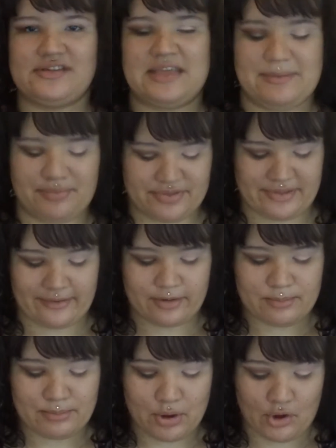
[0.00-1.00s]
keep with our
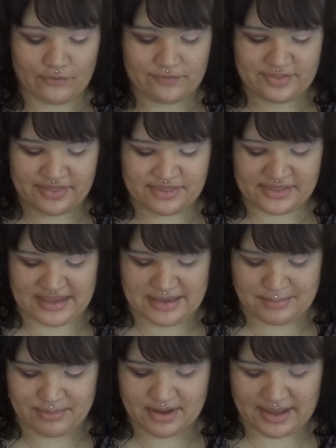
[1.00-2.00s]
mauve
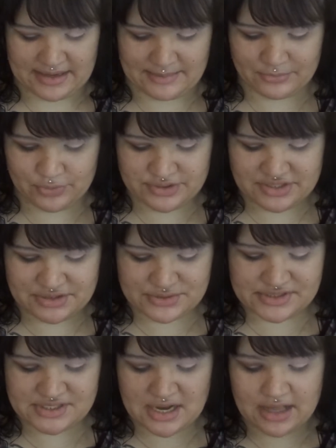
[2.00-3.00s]
theme, and I'm going to use
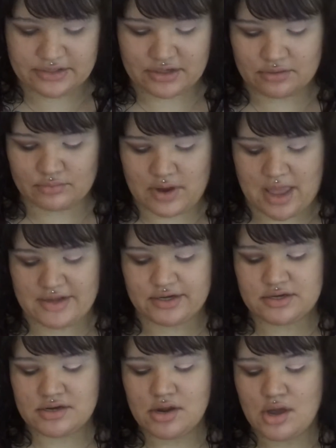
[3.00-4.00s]
the color
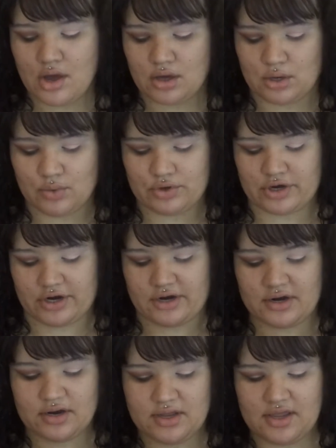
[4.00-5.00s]
Red
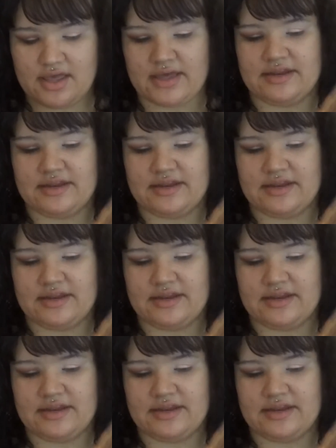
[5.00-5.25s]
Ochre, and